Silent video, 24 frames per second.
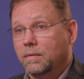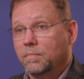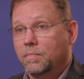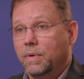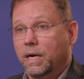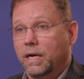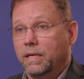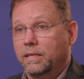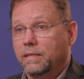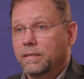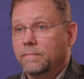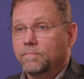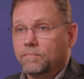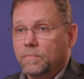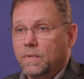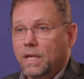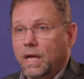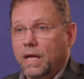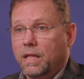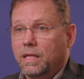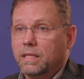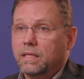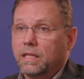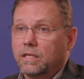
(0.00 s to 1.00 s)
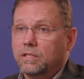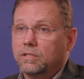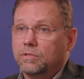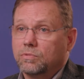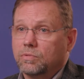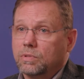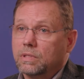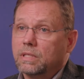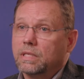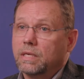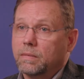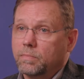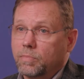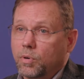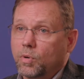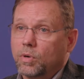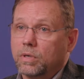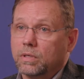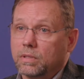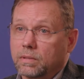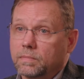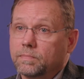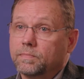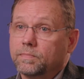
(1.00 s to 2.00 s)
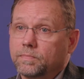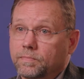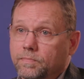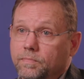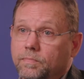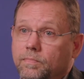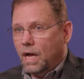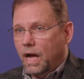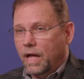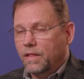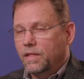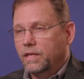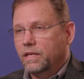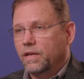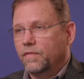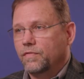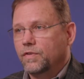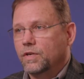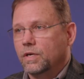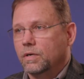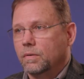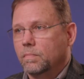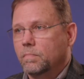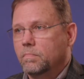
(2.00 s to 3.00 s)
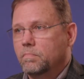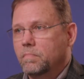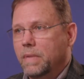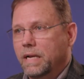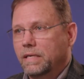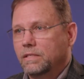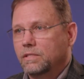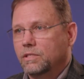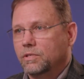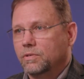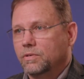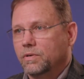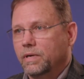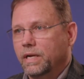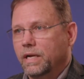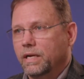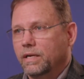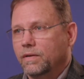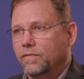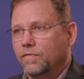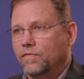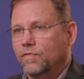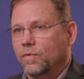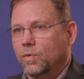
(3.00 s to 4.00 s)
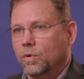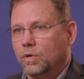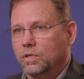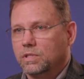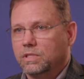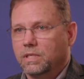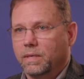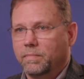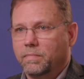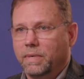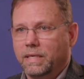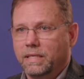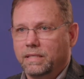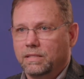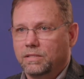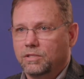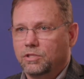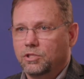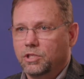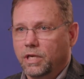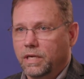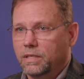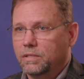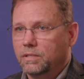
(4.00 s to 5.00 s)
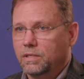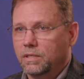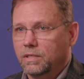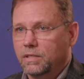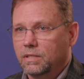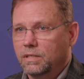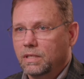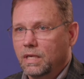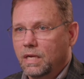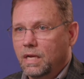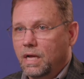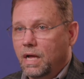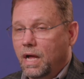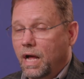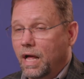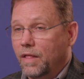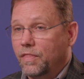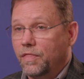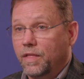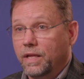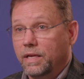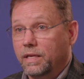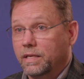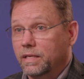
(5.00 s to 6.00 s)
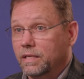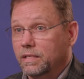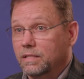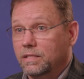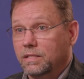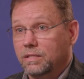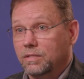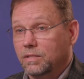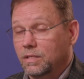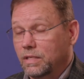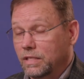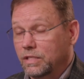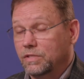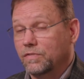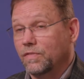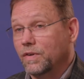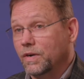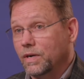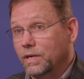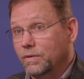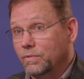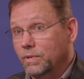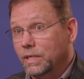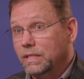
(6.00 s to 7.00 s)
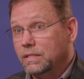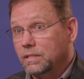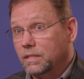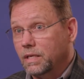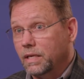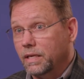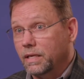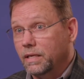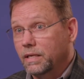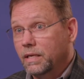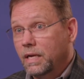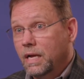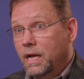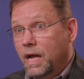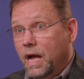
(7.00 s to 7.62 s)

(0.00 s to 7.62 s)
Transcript: but I think that's really important. I think if you're mentoring for somebody's gender, I think it's it's very risky.